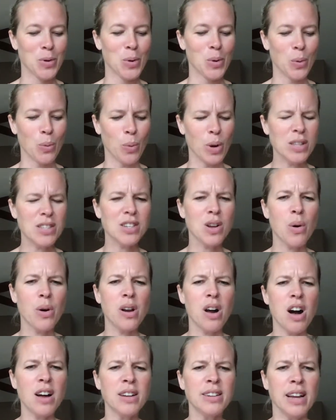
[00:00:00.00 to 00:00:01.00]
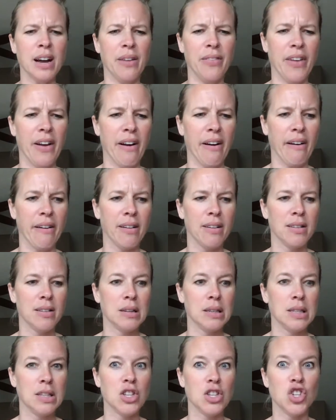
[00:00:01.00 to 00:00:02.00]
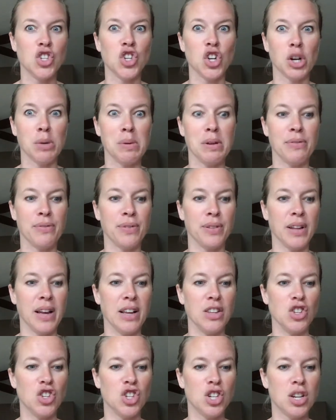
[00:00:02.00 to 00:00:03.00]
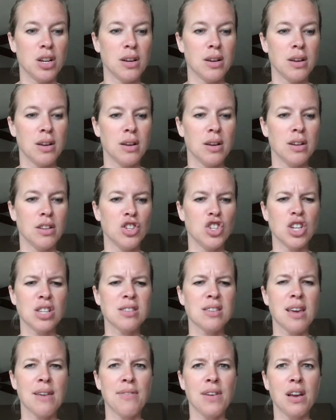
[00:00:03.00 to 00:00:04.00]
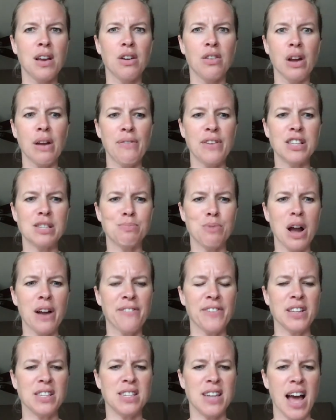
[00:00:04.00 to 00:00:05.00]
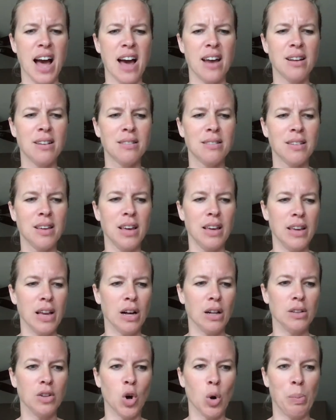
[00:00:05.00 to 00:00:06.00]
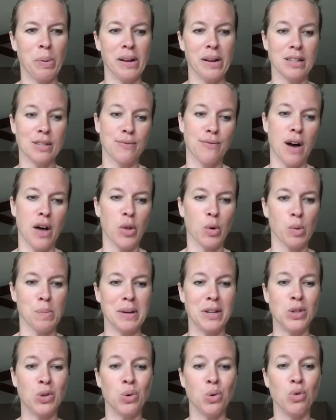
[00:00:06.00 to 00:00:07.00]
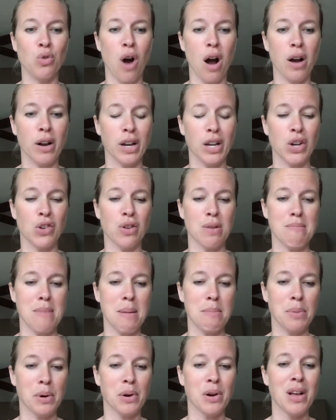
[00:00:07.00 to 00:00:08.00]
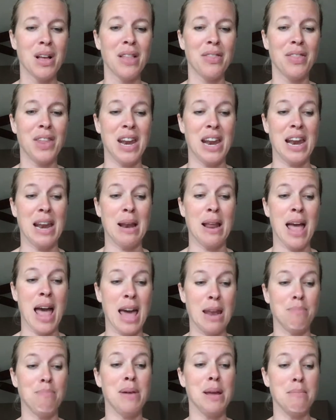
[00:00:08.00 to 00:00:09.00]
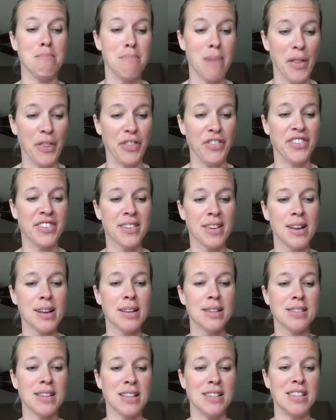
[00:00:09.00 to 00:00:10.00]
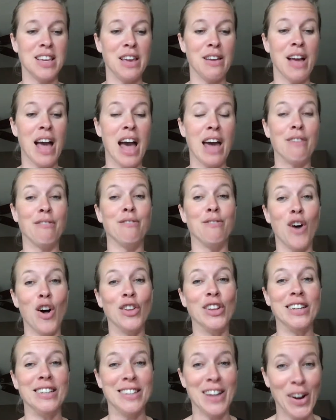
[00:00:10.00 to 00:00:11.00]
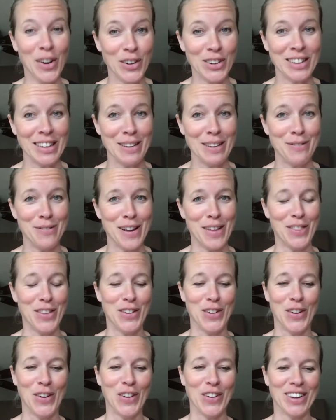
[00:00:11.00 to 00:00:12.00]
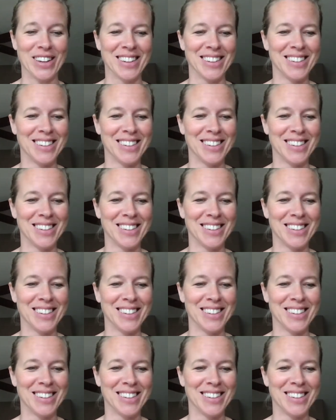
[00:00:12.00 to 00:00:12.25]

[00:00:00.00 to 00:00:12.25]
What's going on down there? Jeremy flinched. Just giving Grief his breakfast, Dad, he yelled, hoping his father would be too groggy to remember that it had been months since he had voluntarily fed the dog.